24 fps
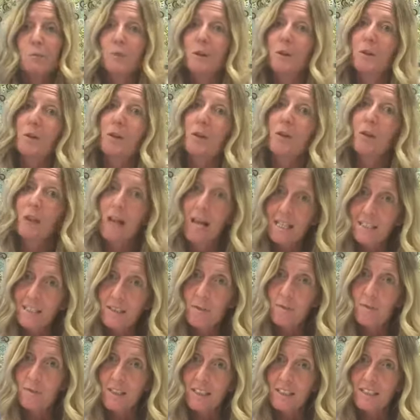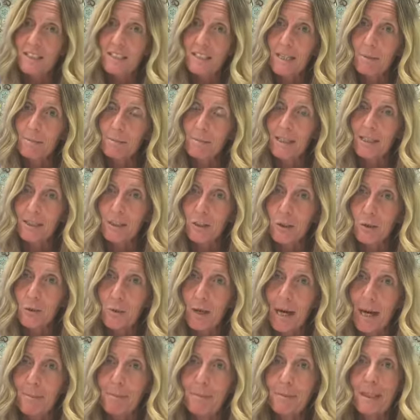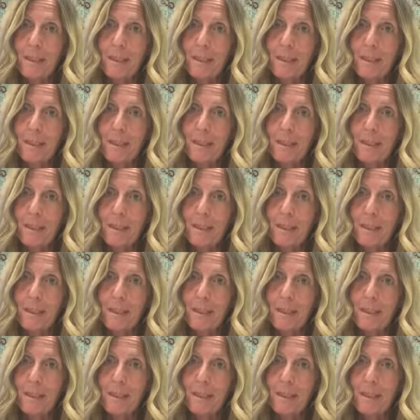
there are lots of things that make you happy.